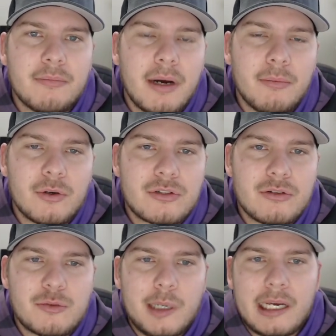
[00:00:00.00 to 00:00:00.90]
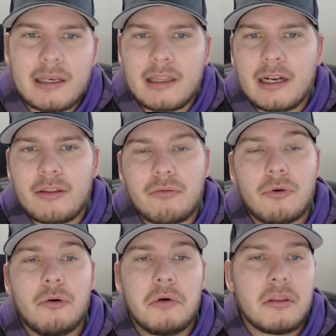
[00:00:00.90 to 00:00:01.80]
my most used bag that I
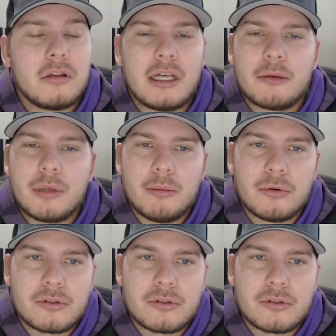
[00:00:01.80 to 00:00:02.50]
throw with a lot of people.